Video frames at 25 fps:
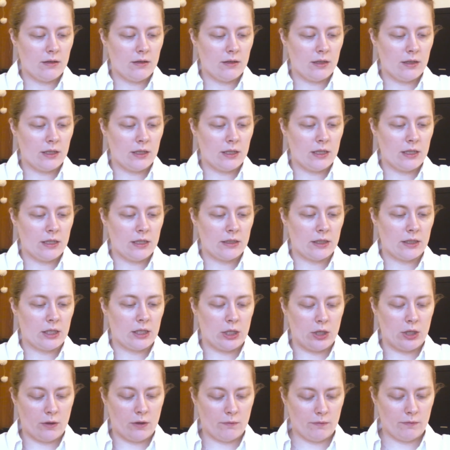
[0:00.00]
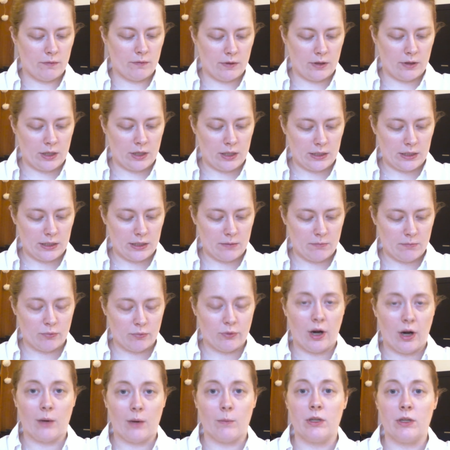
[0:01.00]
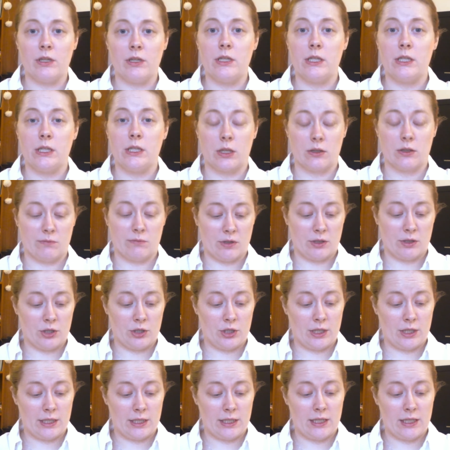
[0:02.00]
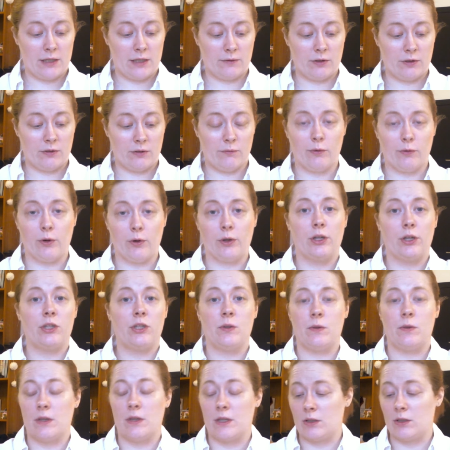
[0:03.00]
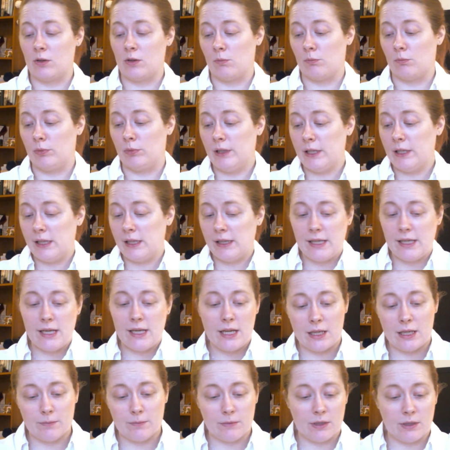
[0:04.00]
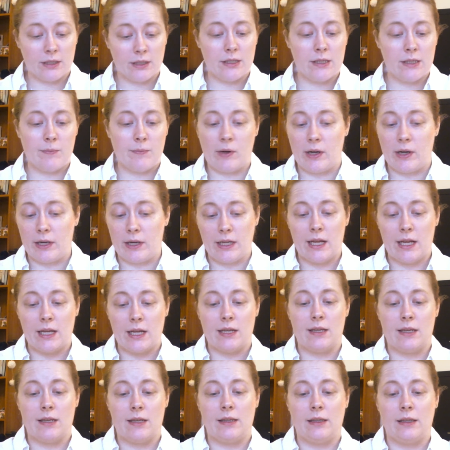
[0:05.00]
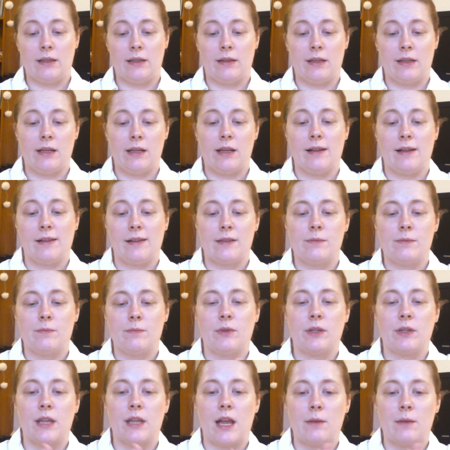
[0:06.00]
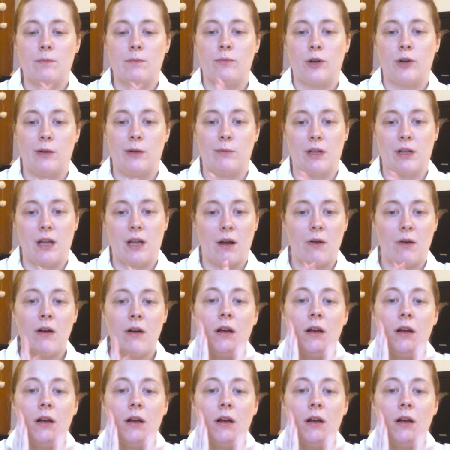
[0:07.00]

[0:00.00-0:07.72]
I love this primer so much. I have converted to this completely. I'm not buying anything else but that primer now.